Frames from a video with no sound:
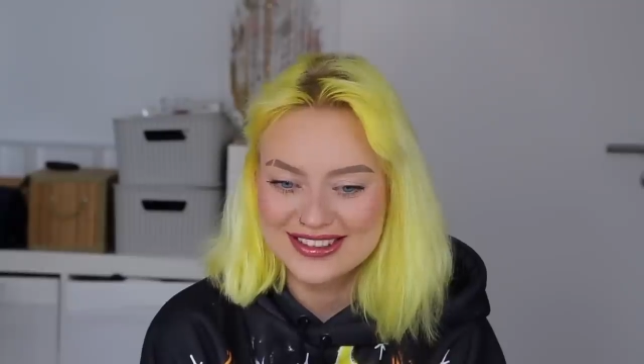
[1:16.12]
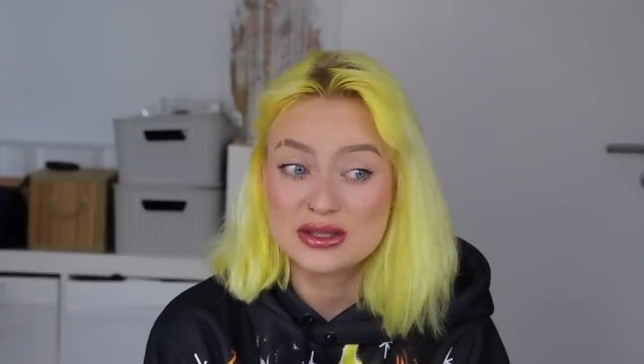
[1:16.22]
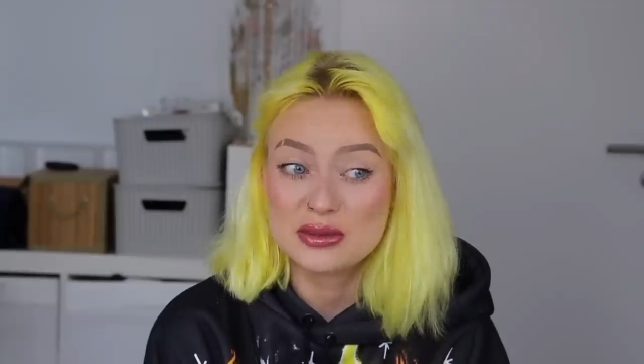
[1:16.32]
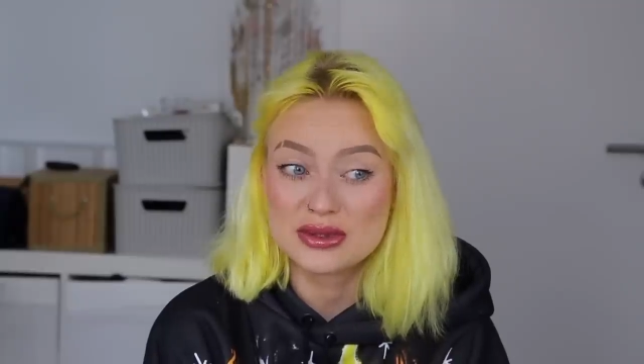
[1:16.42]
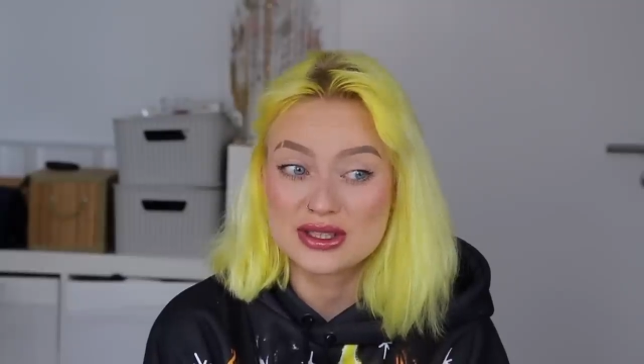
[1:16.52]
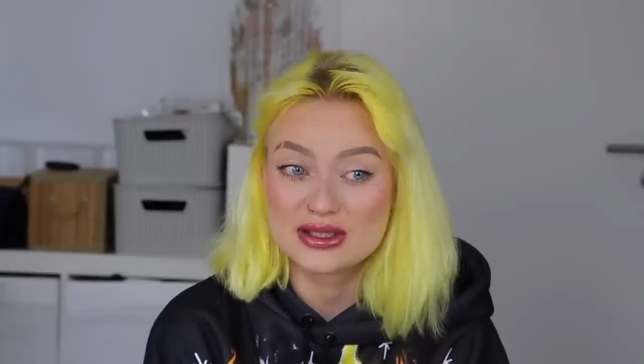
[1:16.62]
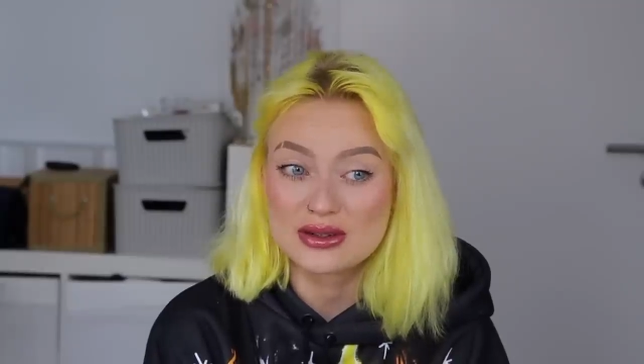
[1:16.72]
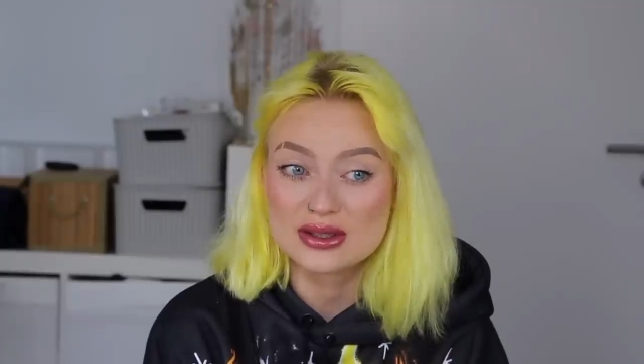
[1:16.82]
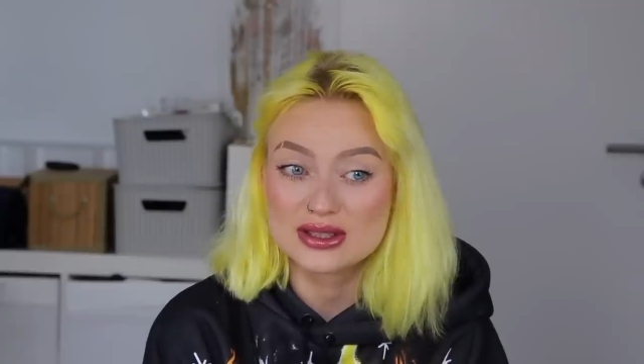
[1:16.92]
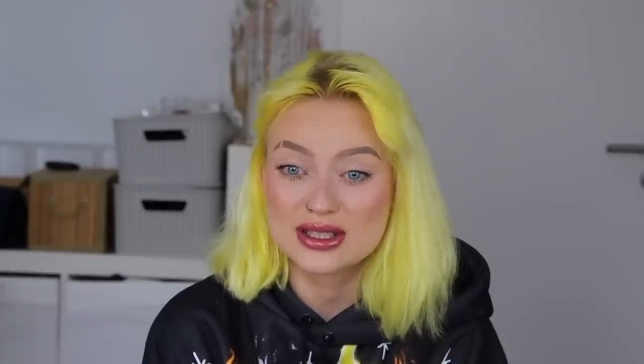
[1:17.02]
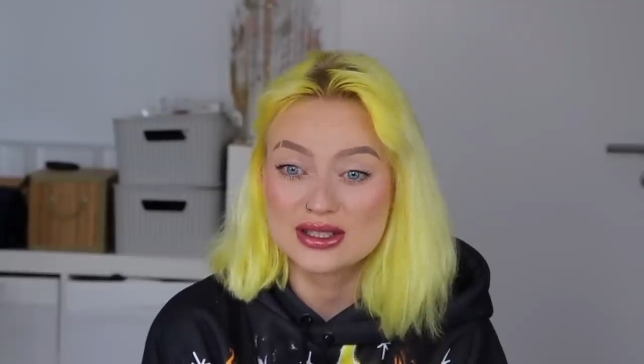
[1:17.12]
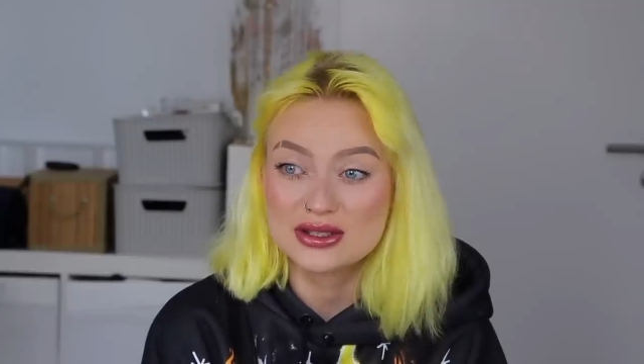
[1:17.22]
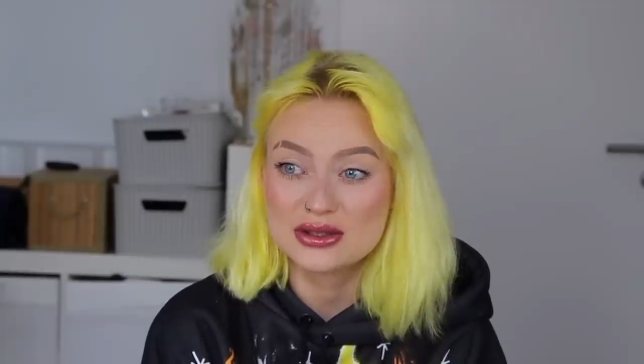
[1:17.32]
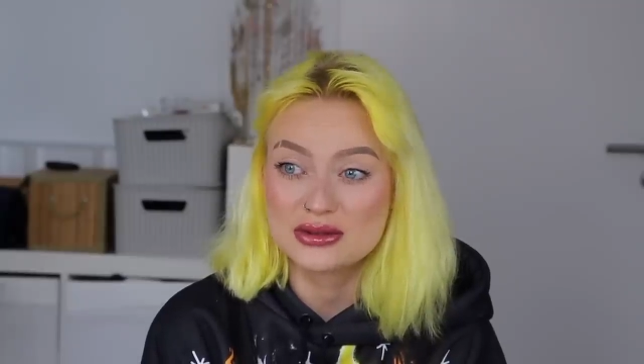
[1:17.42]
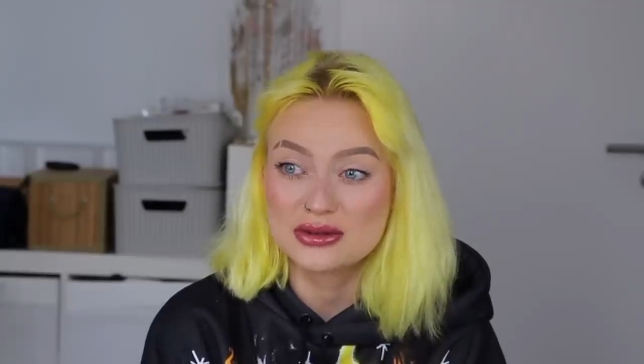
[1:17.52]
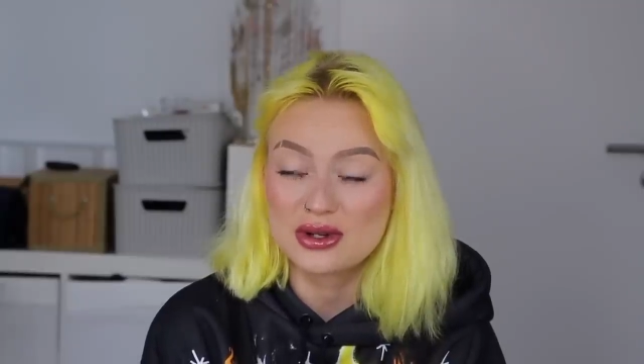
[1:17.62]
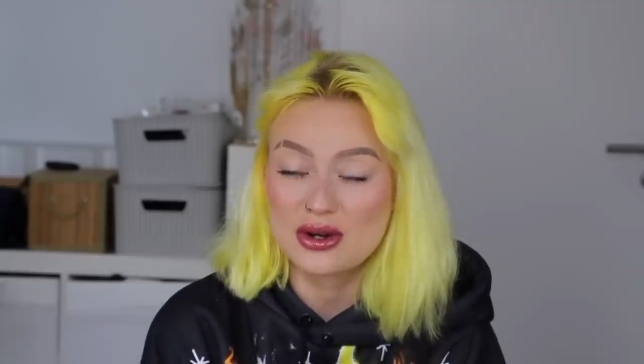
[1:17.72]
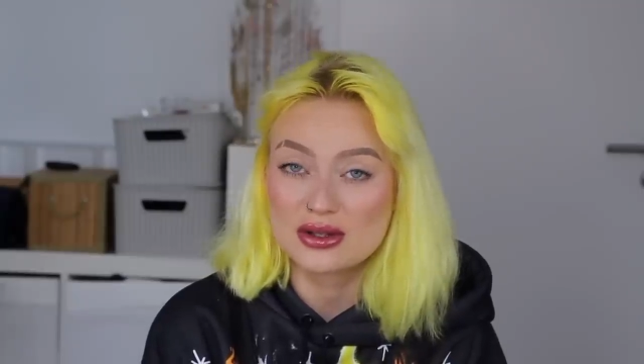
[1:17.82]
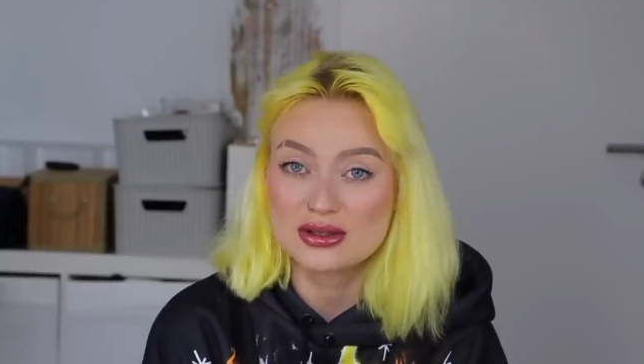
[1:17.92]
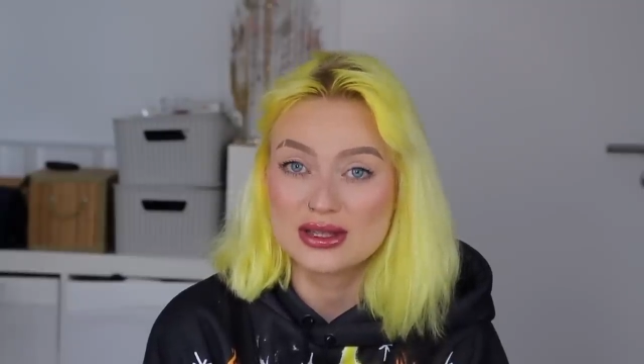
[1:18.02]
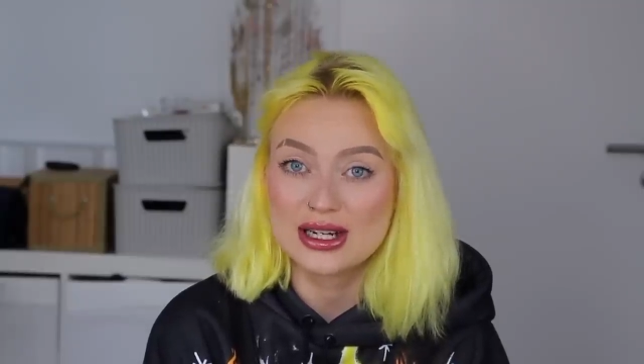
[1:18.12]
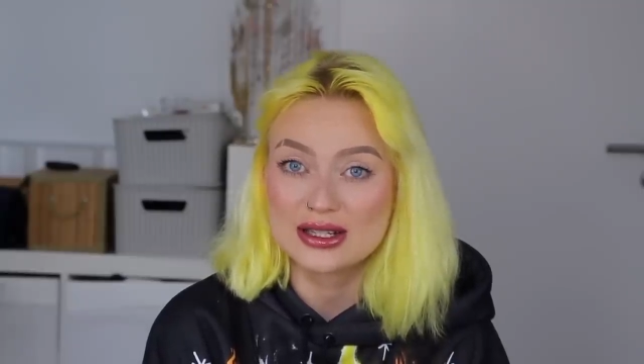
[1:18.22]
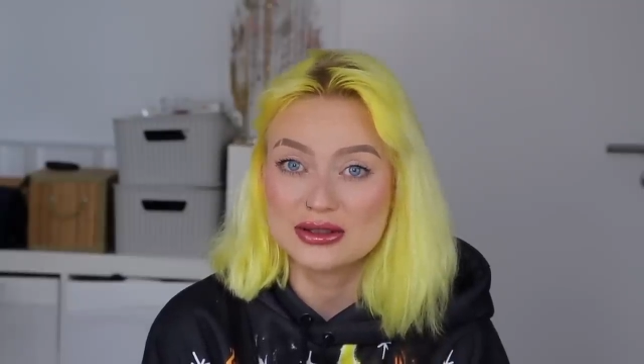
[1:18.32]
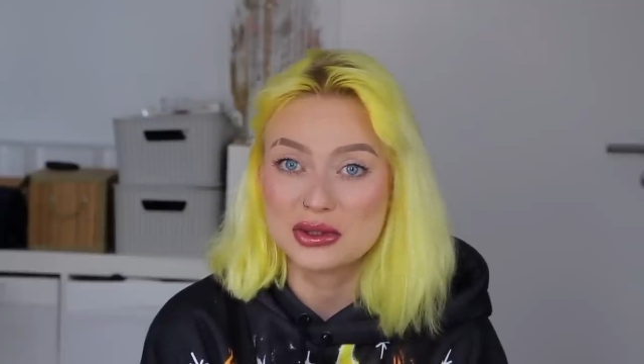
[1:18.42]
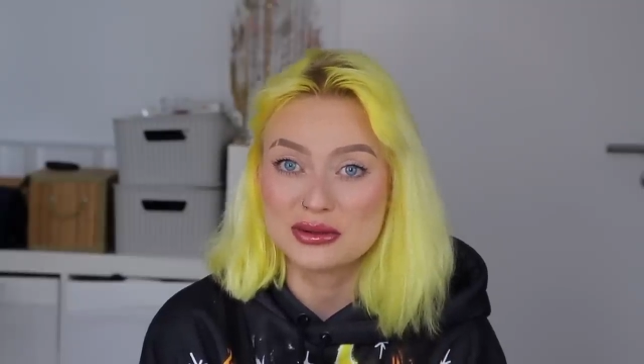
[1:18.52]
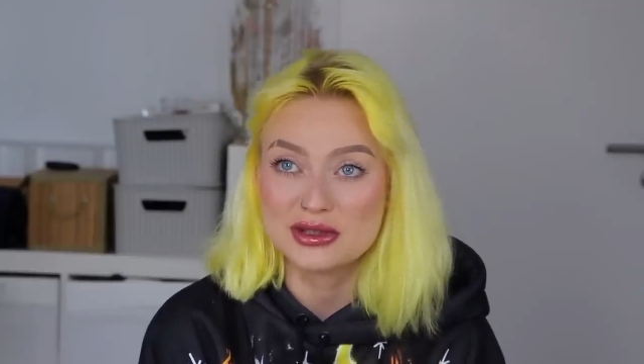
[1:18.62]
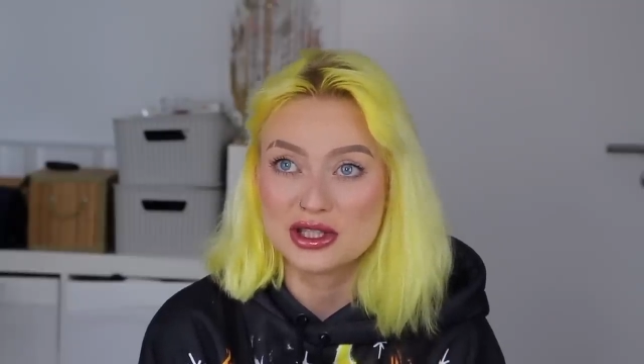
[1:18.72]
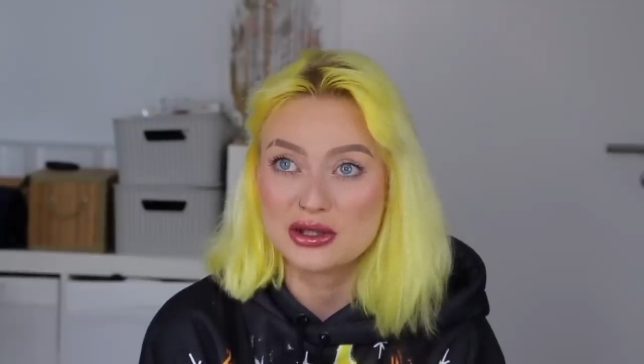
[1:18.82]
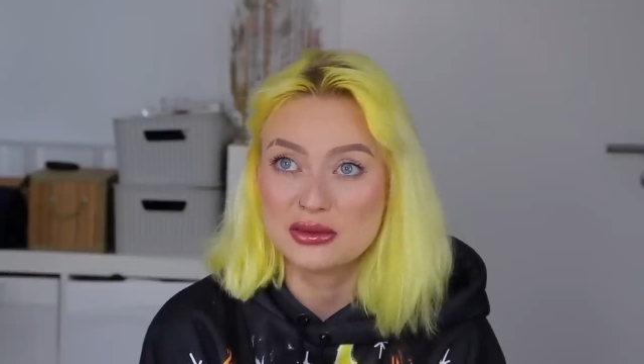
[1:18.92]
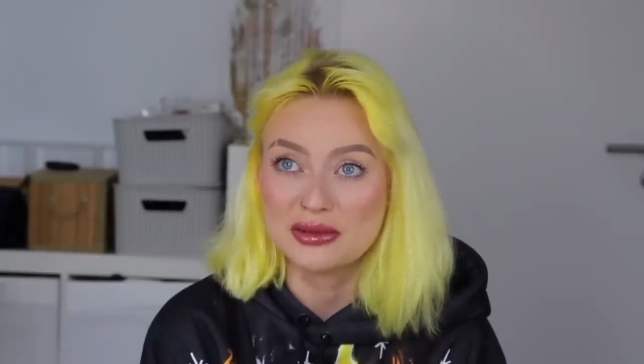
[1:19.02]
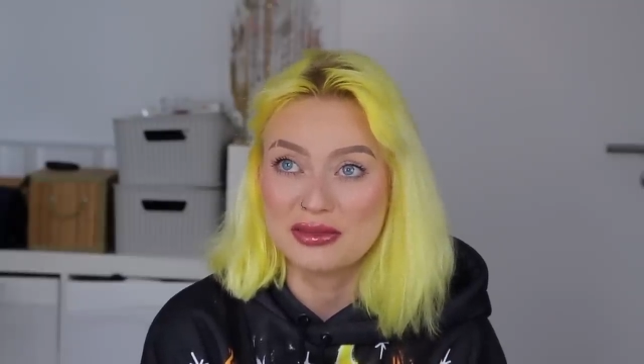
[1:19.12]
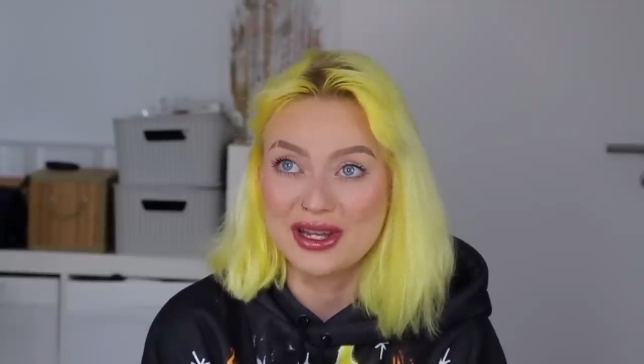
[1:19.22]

super exhausting to talk like a normal human